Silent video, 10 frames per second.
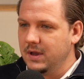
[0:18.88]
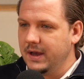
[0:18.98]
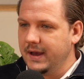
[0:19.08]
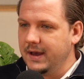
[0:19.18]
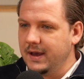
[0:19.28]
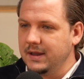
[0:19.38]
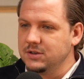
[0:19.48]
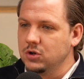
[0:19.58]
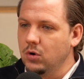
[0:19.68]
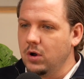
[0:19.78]
And
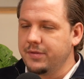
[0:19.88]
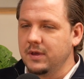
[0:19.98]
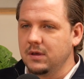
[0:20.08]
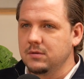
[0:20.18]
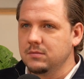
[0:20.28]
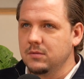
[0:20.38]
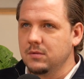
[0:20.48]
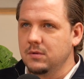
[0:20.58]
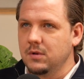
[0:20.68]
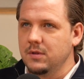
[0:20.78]
do you know what? I think
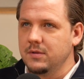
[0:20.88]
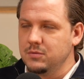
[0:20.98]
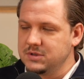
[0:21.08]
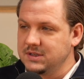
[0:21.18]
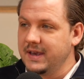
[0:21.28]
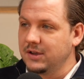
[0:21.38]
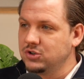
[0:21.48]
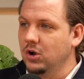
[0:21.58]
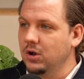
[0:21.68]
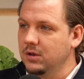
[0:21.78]
it was the tech
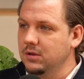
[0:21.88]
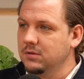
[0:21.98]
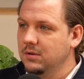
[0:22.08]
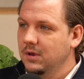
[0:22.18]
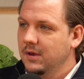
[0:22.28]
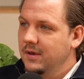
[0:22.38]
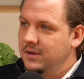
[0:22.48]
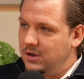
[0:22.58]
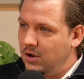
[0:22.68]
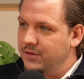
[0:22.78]
jargon,
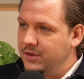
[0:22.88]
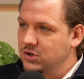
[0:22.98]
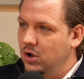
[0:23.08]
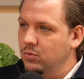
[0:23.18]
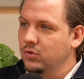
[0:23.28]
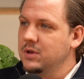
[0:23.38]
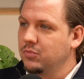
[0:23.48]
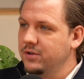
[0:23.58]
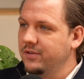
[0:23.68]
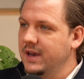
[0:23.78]
at the time, all the
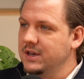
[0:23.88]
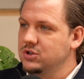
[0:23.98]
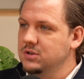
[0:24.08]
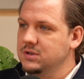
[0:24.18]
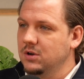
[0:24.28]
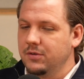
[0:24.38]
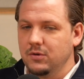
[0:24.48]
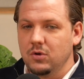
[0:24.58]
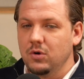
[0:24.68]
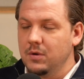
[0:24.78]
abbreviations. And I
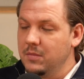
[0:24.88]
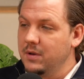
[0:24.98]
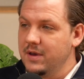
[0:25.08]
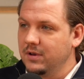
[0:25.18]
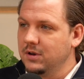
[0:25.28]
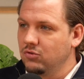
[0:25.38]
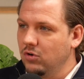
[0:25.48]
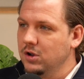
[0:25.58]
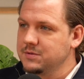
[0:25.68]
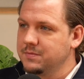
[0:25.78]
thought, God, am I ever going to grasp